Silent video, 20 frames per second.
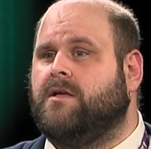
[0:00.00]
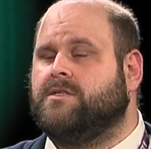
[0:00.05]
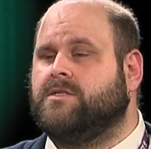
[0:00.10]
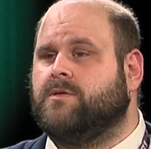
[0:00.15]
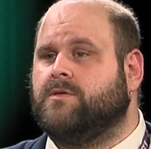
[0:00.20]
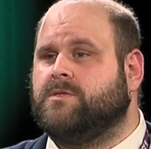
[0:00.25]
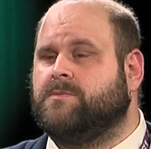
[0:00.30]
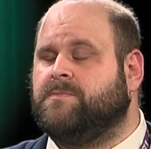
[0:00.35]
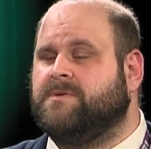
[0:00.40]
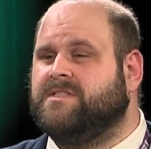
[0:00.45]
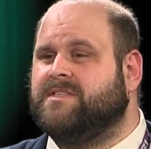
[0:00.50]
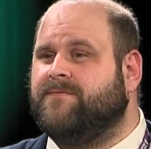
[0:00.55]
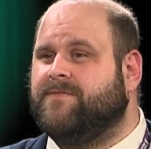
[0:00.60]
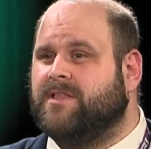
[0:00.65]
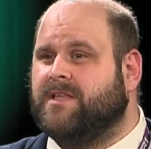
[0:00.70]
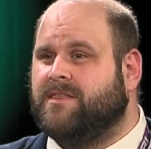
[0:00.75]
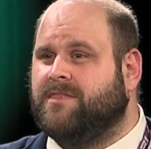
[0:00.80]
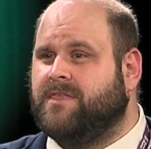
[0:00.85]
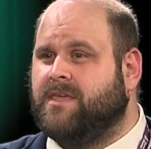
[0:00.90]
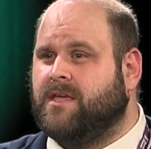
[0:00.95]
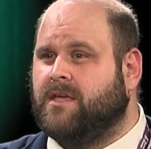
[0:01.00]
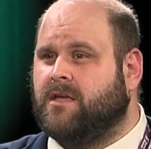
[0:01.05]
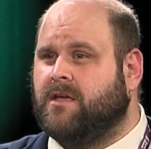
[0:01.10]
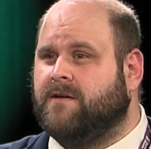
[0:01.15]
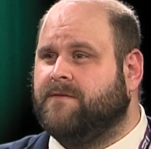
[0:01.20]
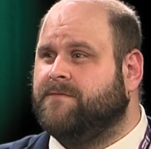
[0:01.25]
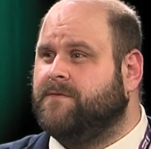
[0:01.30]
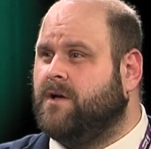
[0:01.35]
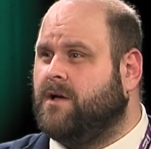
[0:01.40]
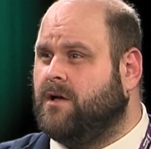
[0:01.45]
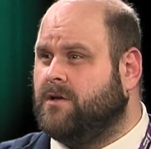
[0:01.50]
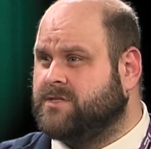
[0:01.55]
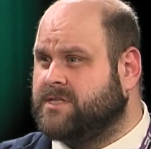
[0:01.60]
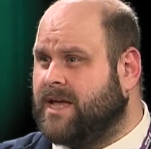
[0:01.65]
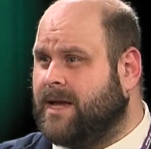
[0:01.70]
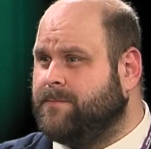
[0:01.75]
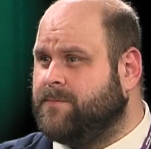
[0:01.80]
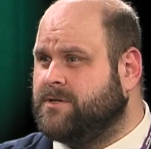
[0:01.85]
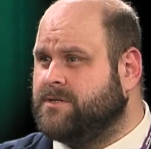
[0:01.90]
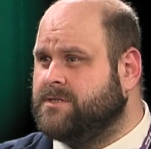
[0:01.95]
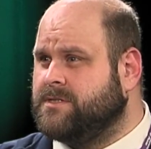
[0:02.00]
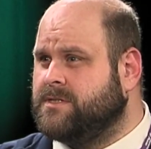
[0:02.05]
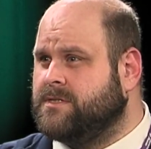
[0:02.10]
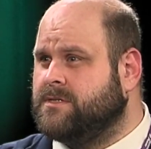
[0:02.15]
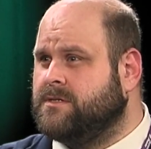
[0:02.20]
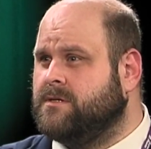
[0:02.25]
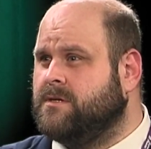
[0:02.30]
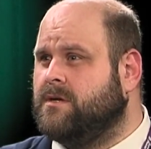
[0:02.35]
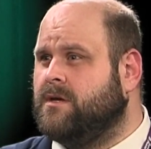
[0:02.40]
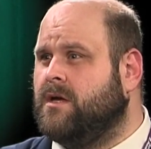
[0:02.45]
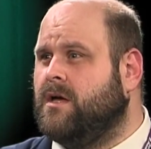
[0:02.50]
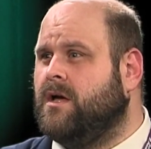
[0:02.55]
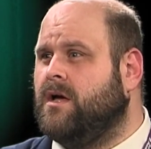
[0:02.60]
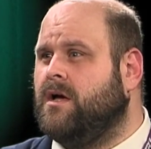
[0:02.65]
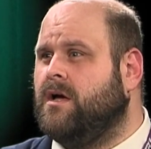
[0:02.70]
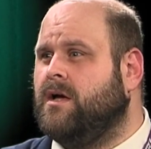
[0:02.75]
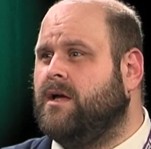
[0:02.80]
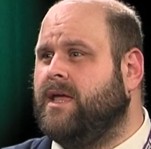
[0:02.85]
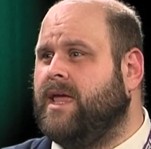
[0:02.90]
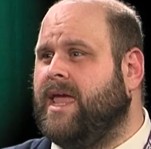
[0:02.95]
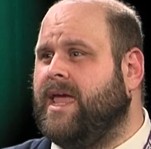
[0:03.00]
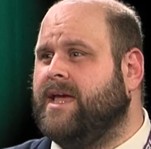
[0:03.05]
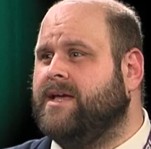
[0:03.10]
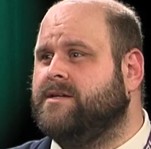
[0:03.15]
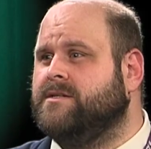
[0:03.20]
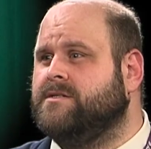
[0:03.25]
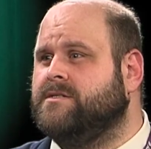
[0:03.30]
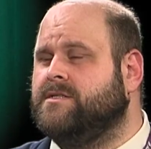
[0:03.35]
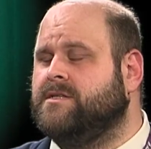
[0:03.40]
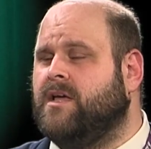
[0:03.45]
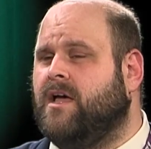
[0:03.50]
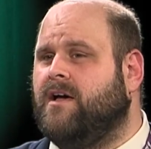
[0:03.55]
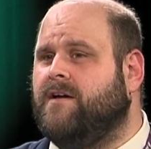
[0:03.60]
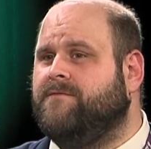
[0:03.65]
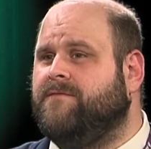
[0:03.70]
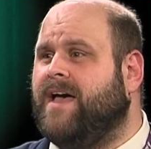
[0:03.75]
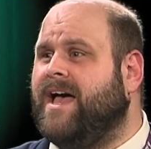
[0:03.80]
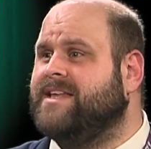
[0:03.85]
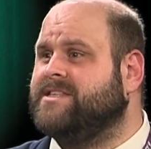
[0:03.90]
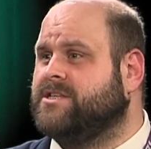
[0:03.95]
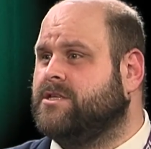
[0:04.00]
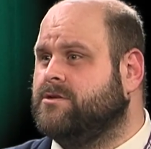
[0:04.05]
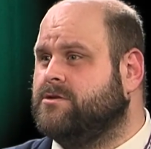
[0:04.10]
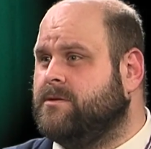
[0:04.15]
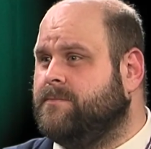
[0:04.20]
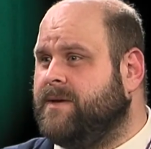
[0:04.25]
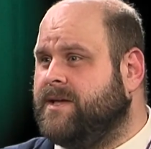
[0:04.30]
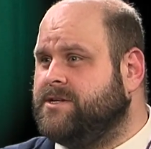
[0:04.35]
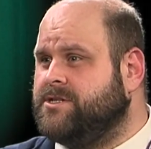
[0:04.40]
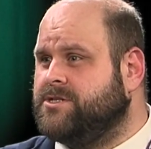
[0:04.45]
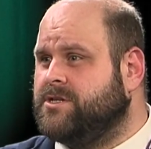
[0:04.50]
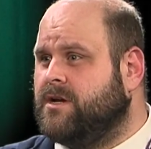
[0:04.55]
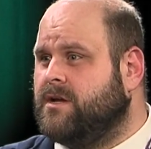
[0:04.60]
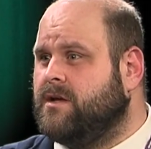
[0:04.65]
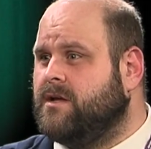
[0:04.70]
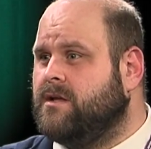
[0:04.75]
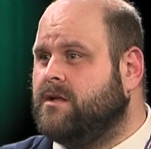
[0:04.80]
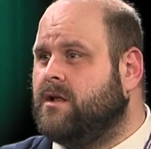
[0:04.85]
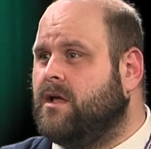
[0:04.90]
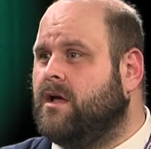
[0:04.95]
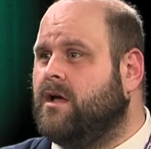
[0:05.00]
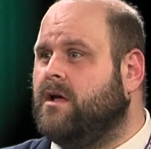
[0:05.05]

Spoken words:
So specifically thinking of Alzheimer's and vascular dementia.